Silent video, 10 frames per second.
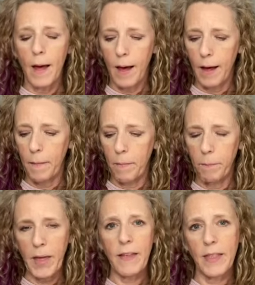
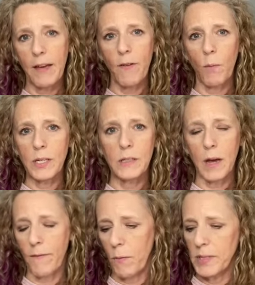I've always
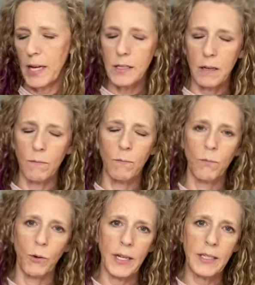had some
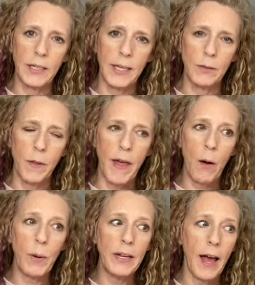great success with
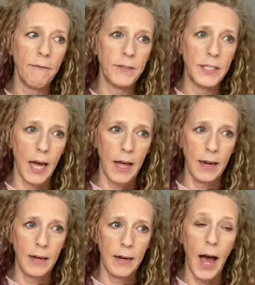that. I have
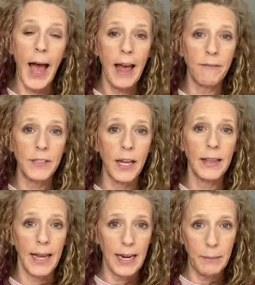done
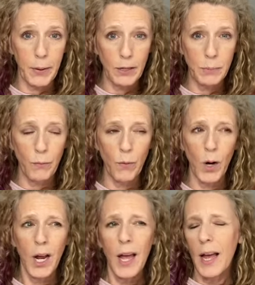ladybugs
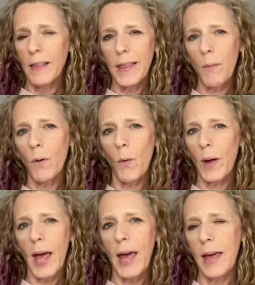before. They were
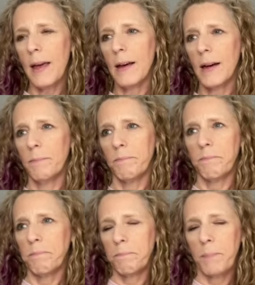okay.
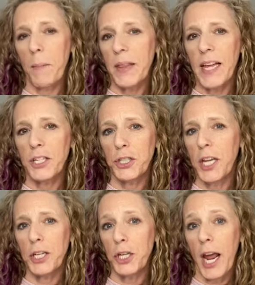
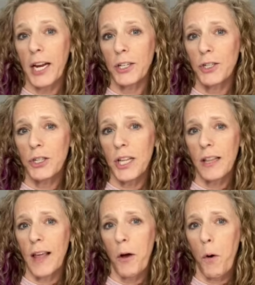They change.
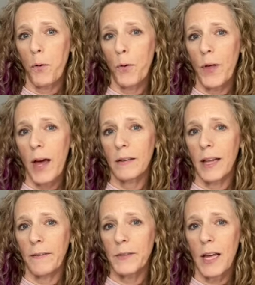They go through that
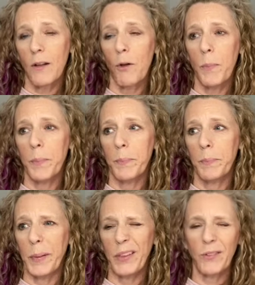life cycle,
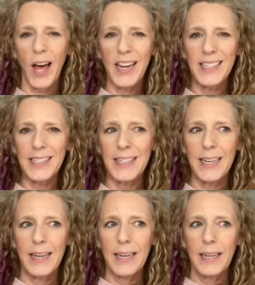but they're not as
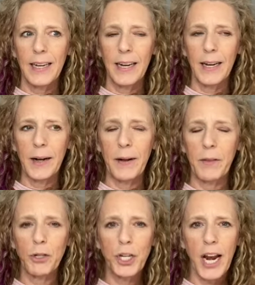
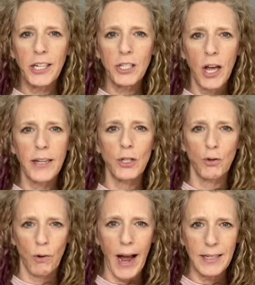their change is not as
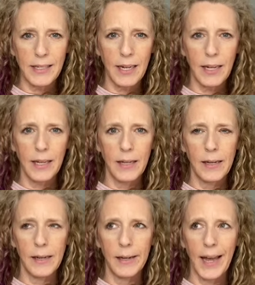drastic
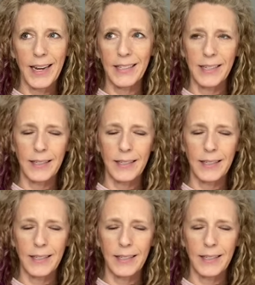and as